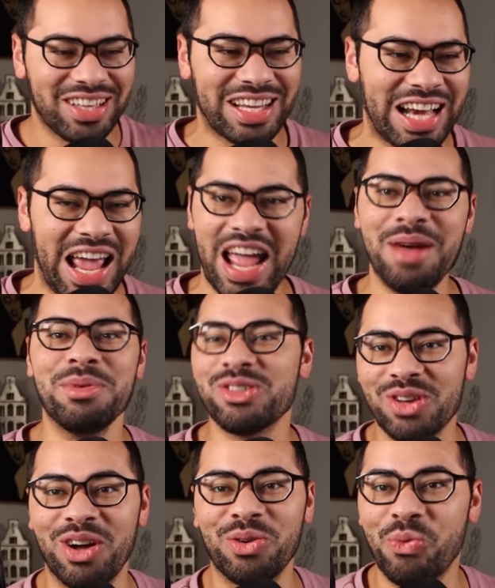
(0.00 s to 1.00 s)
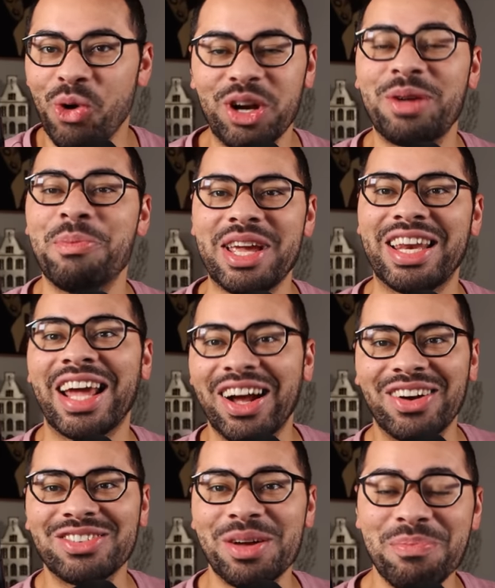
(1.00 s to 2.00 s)
to like an Amazon work
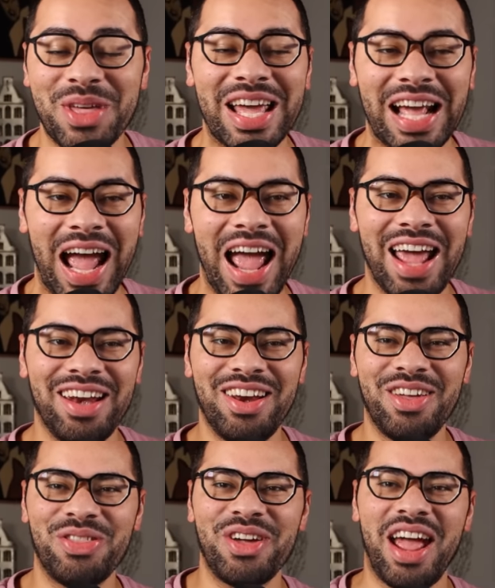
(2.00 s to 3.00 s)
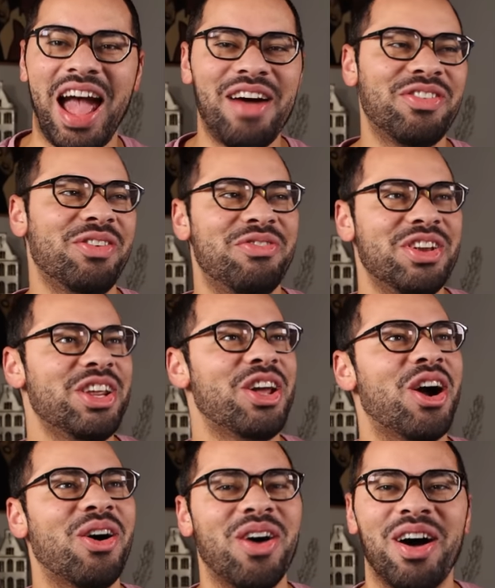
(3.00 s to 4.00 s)
meeting or something, and they have a
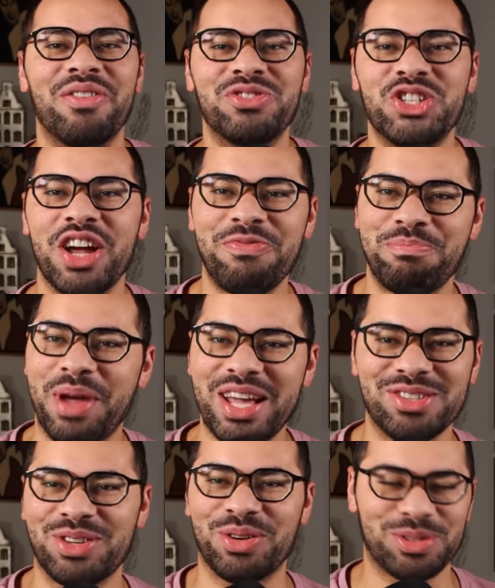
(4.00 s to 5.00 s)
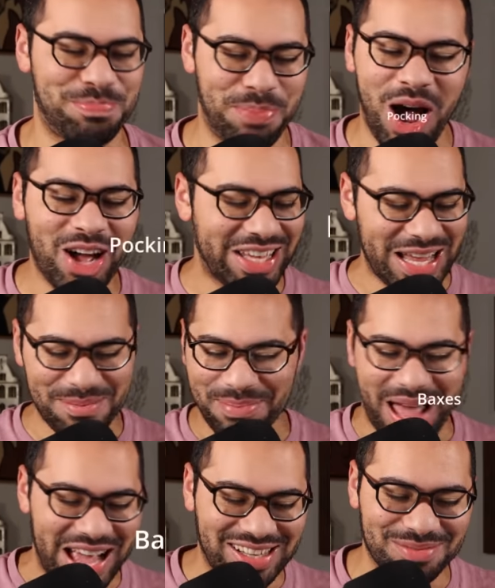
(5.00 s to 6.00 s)
video of Jeff Bezos
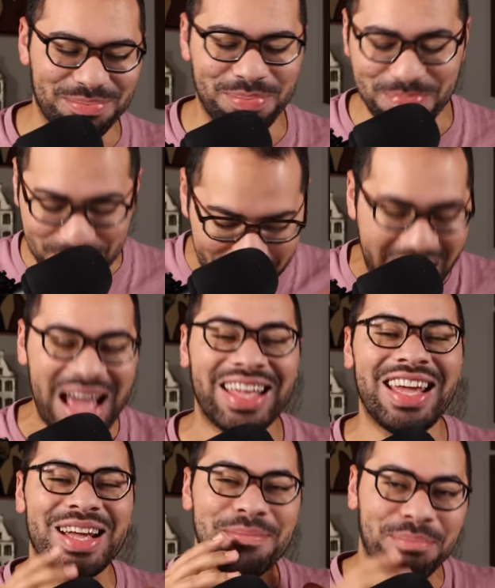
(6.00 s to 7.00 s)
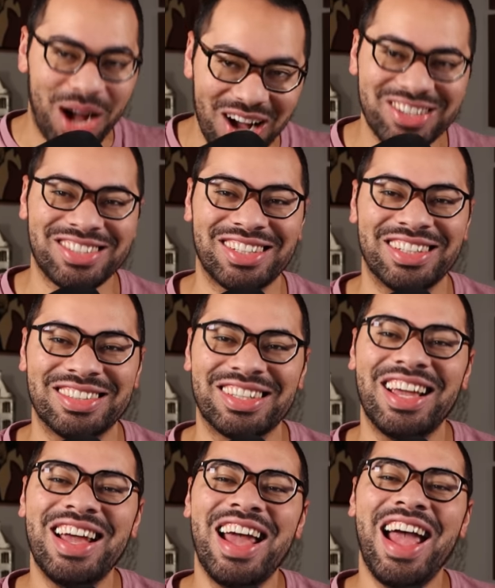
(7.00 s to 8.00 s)
packing
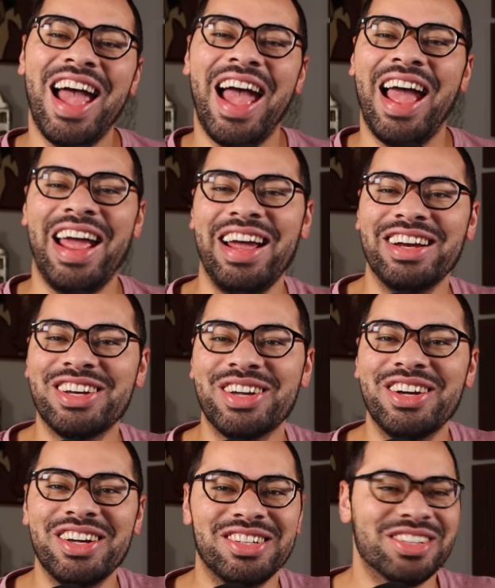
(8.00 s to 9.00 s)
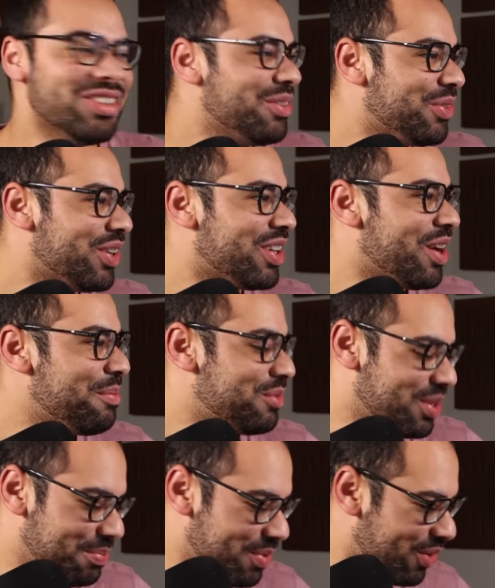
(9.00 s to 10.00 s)
boxes and delivering them
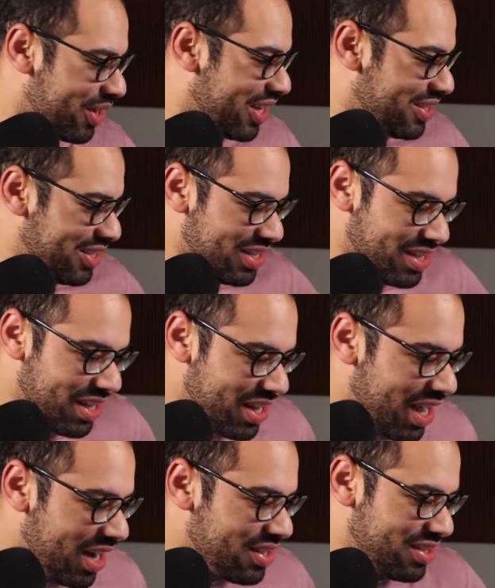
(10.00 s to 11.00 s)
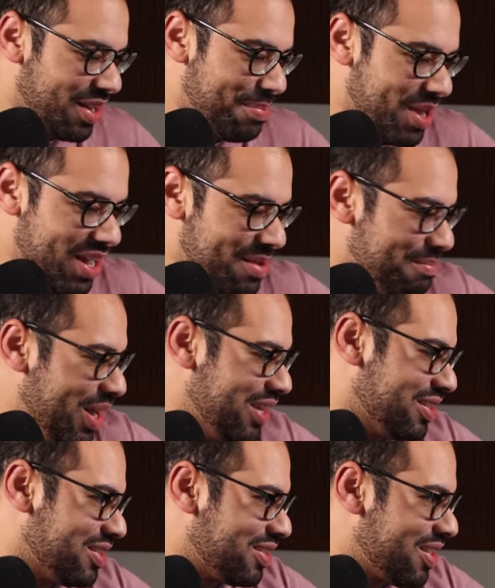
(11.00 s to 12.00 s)
to... Okay, ZZ, you gotta stop hitting
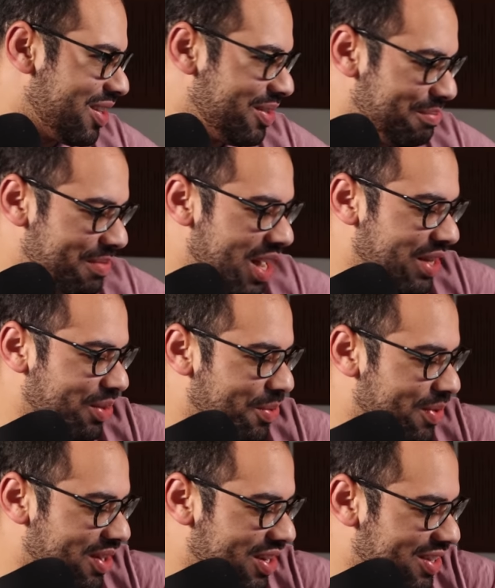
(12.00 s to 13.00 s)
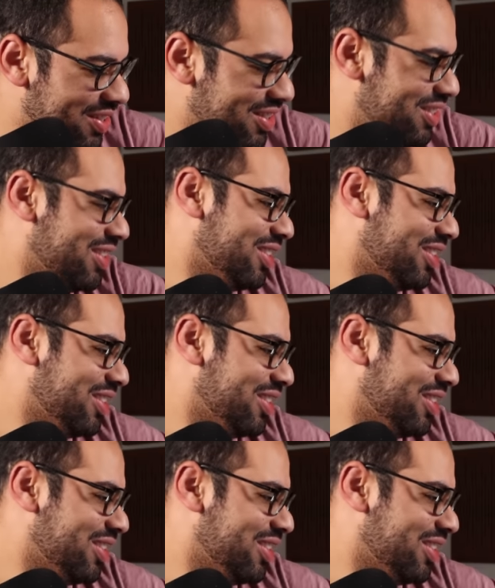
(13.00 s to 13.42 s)
buttons. My lord.